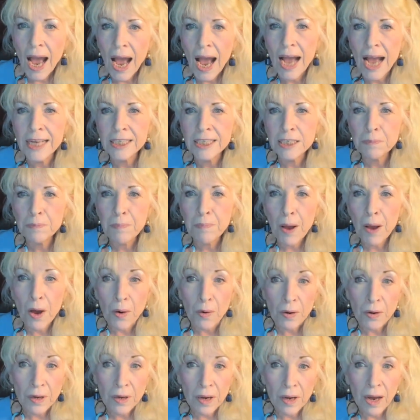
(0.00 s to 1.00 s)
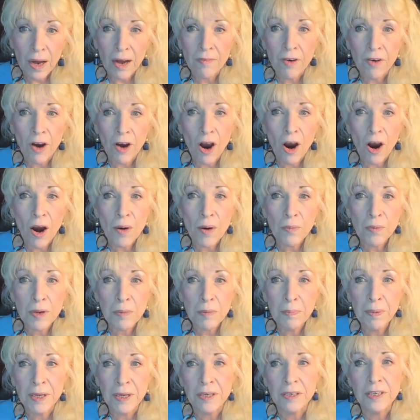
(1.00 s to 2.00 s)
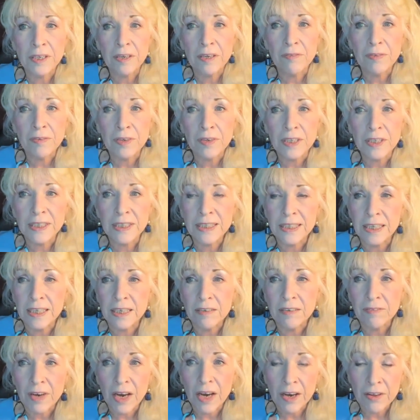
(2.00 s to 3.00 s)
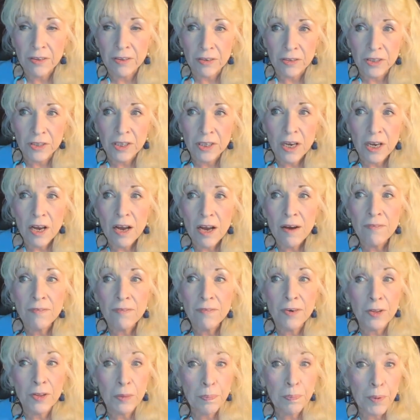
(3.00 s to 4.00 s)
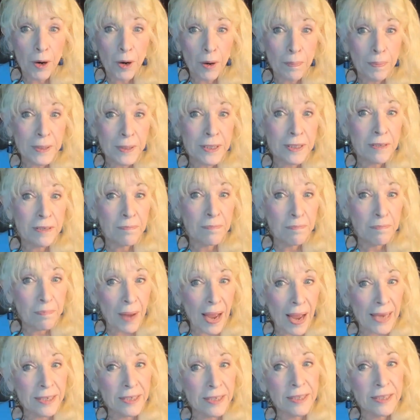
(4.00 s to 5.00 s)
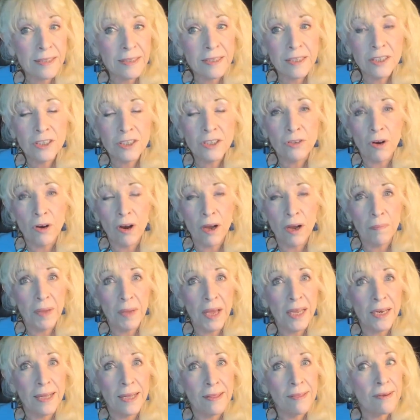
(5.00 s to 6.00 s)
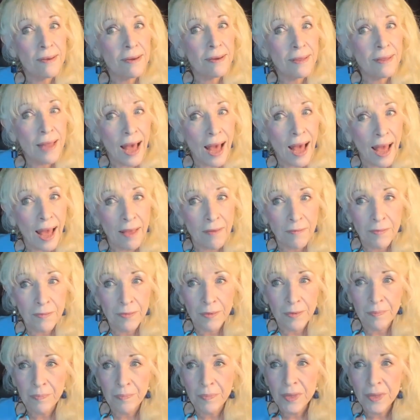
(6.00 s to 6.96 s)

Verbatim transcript: I spoke of our repenting for the sin of others for the purpose of binding the strong man in their life.